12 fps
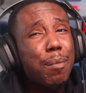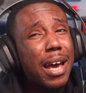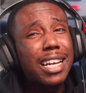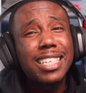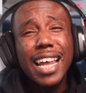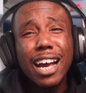right,
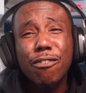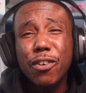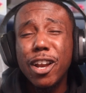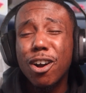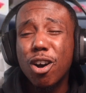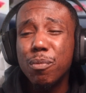man. The second
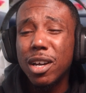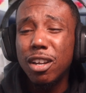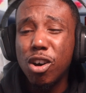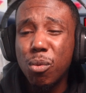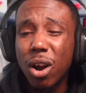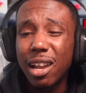video gonna be a
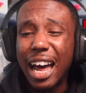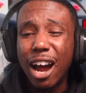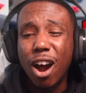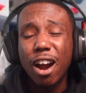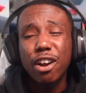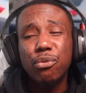little more
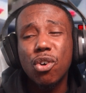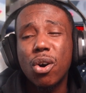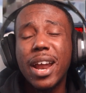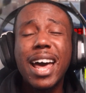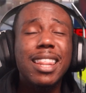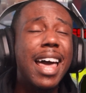lighthearted, for
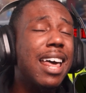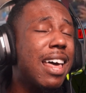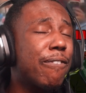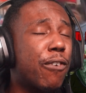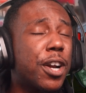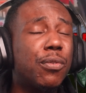that that
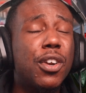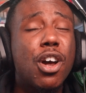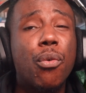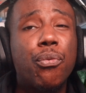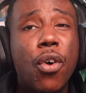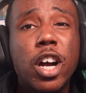that first
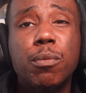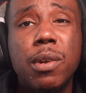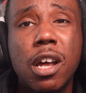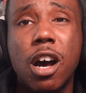video fucked me